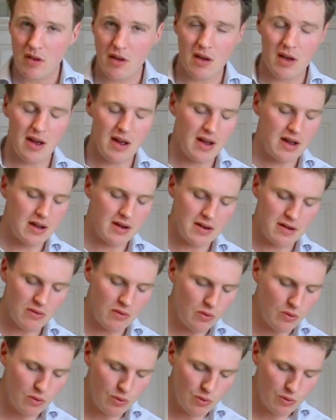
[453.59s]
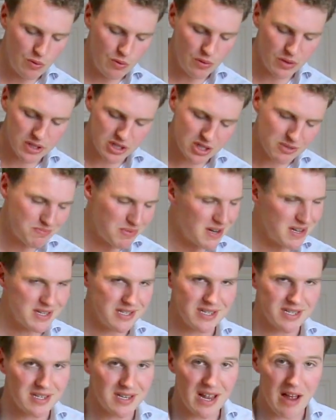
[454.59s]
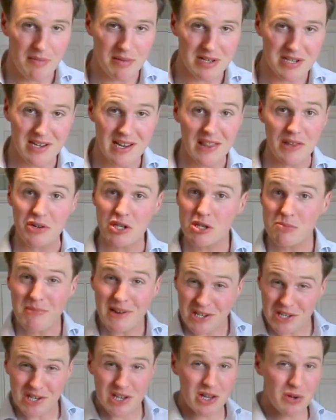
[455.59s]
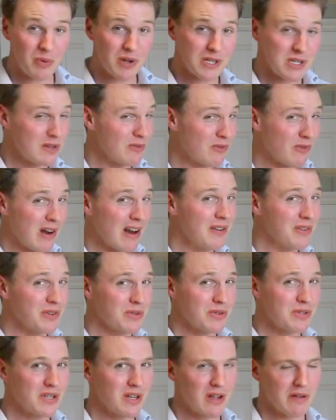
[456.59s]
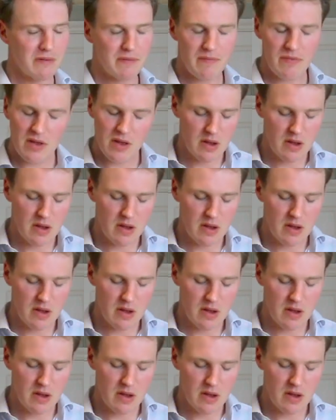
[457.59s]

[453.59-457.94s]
and all the spices coming together, especially the ones you ground yourself.